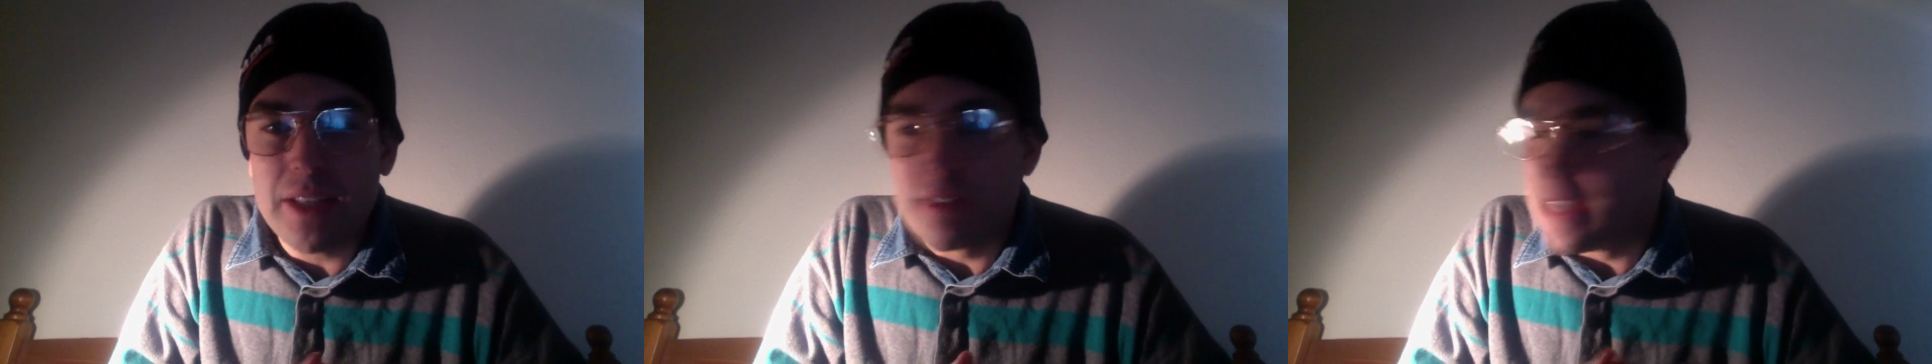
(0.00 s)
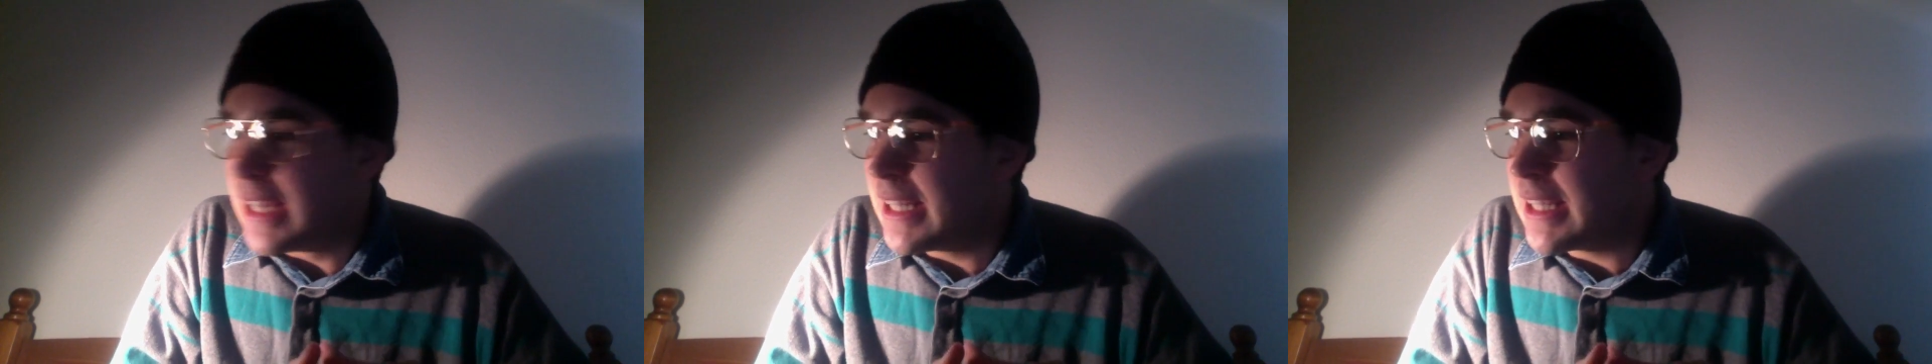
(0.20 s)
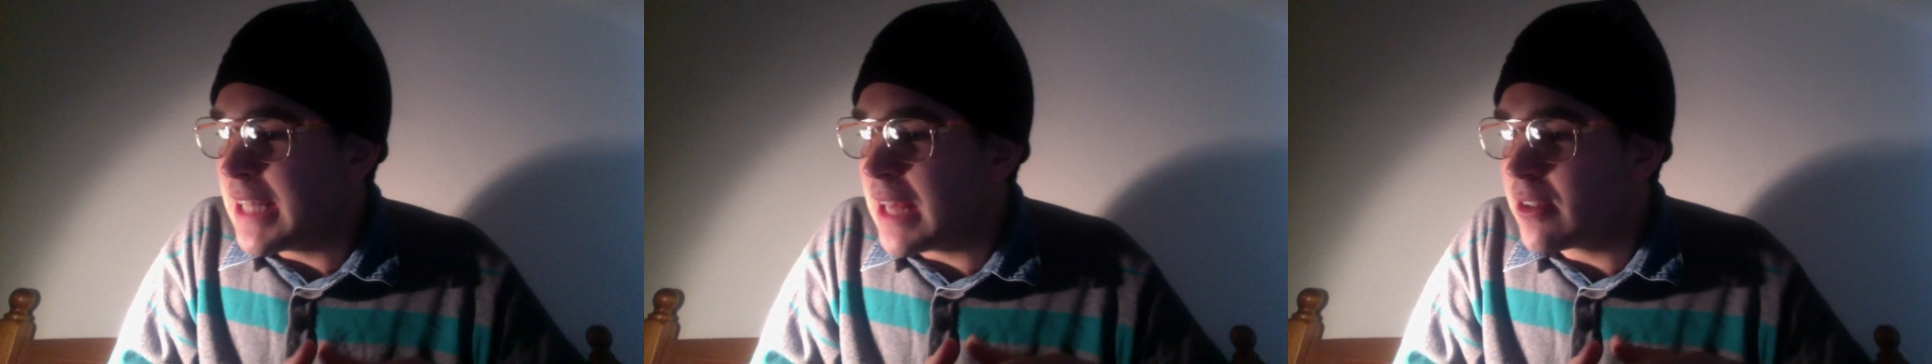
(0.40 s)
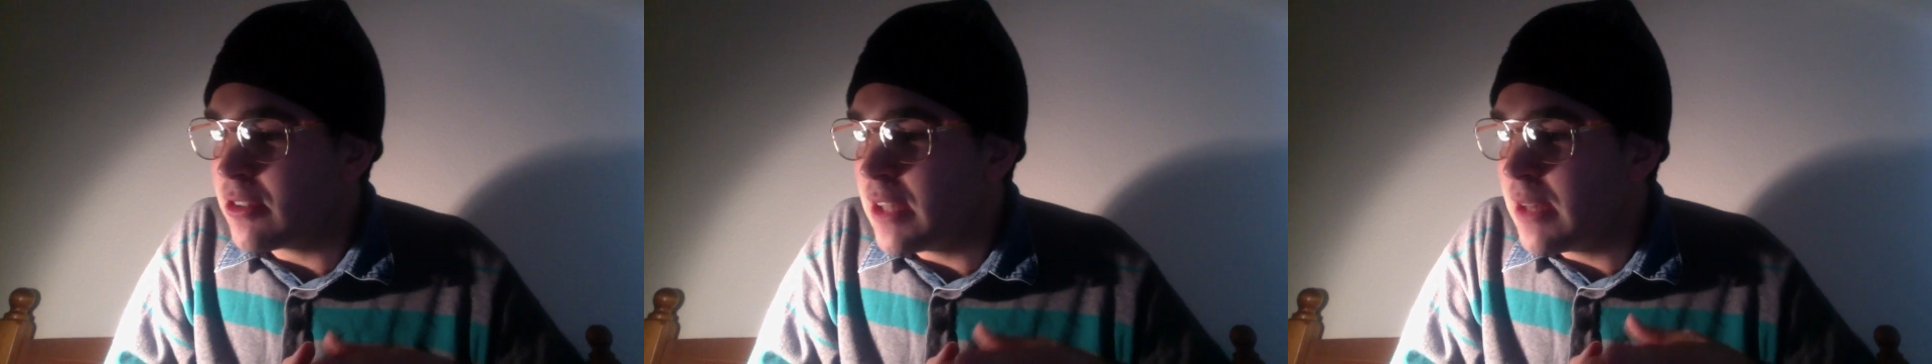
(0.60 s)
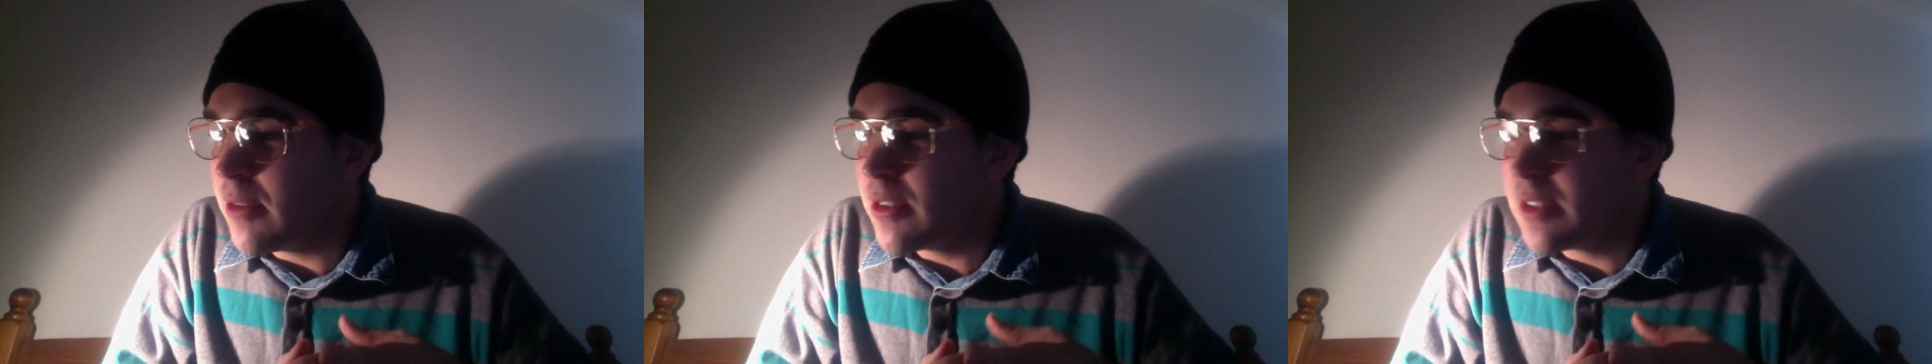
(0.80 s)
really. That's all
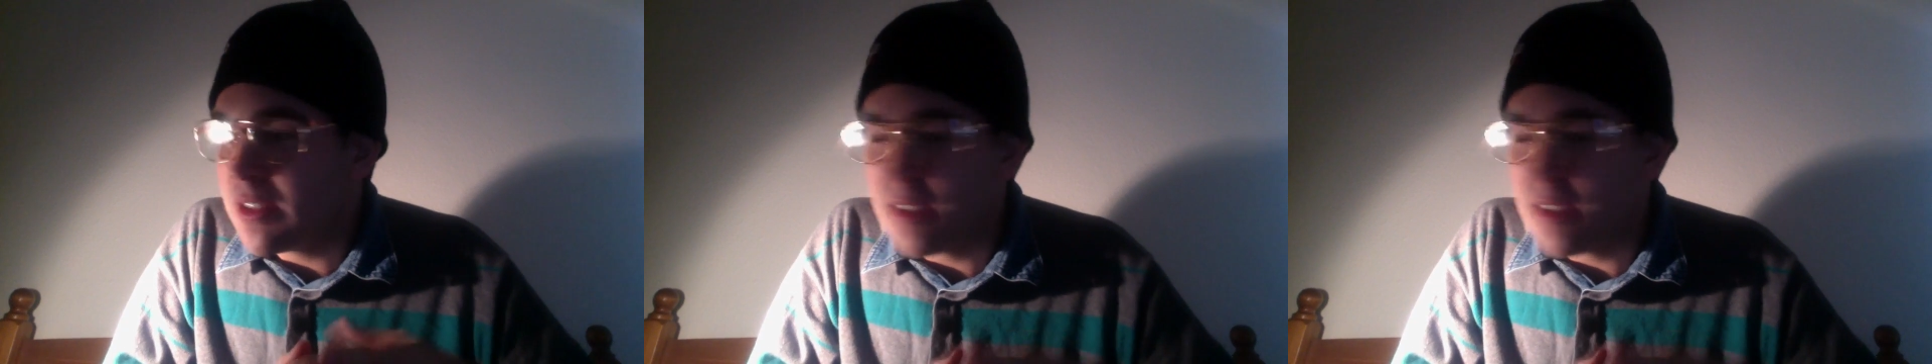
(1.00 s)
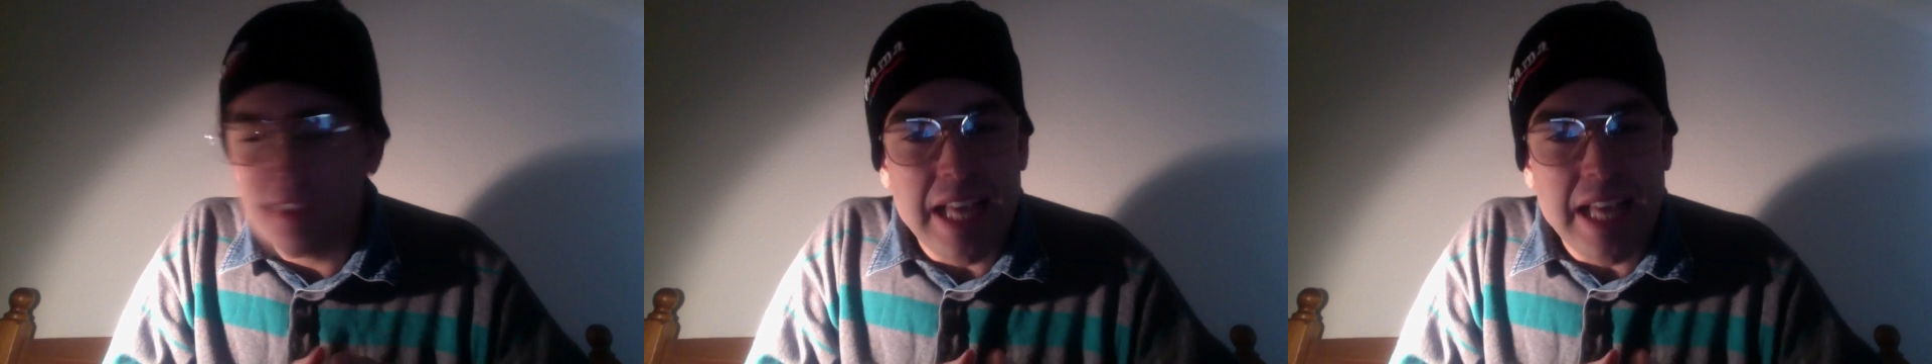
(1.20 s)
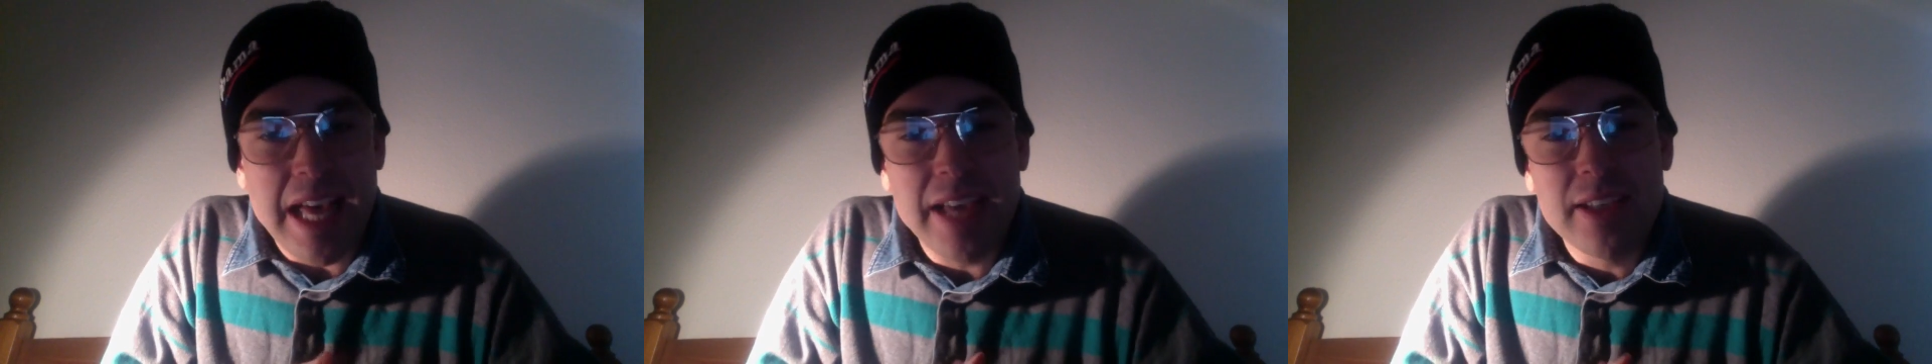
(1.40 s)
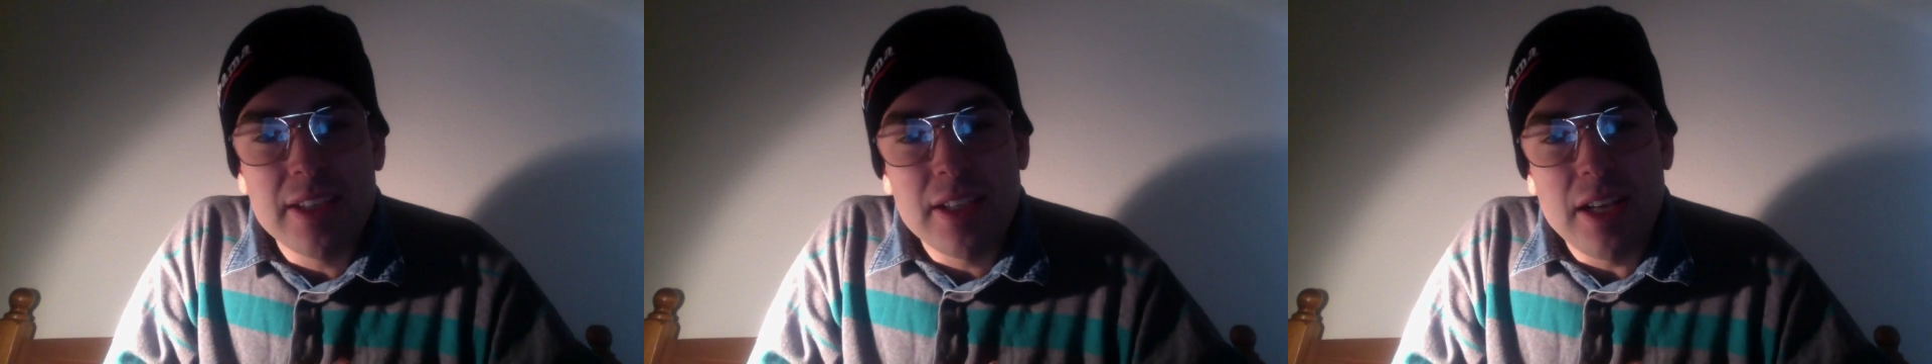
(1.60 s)
I wanted to say.